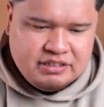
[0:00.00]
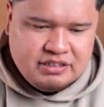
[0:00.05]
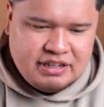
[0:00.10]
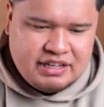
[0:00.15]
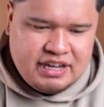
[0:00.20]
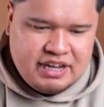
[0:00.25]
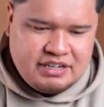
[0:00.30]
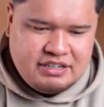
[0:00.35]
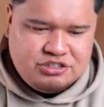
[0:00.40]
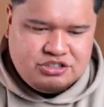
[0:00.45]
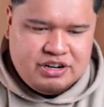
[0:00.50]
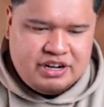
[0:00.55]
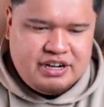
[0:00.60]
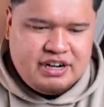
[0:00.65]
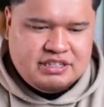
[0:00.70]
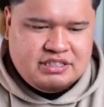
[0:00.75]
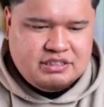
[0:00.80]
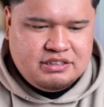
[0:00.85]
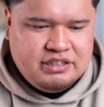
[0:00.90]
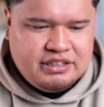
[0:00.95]
Again, try not
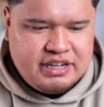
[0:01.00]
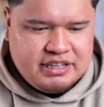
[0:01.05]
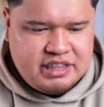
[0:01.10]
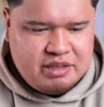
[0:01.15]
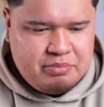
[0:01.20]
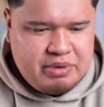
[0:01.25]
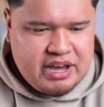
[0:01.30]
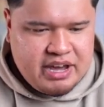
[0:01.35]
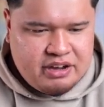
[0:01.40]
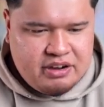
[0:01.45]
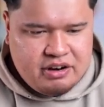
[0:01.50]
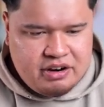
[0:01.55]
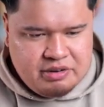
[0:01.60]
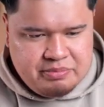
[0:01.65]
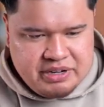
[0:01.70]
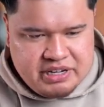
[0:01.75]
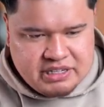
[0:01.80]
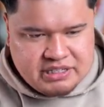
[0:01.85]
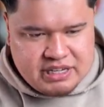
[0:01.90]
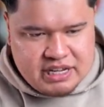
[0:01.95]
to look at the back card
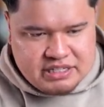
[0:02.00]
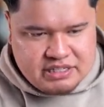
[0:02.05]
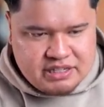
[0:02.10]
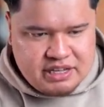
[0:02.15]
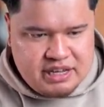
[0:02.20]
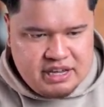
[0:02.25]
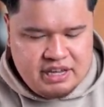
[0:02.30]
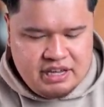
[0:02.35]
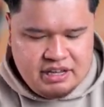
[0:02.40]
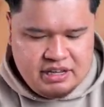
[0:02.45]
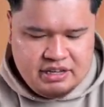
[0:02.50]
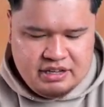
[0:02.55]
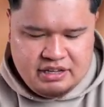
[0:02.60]
because that's the hit.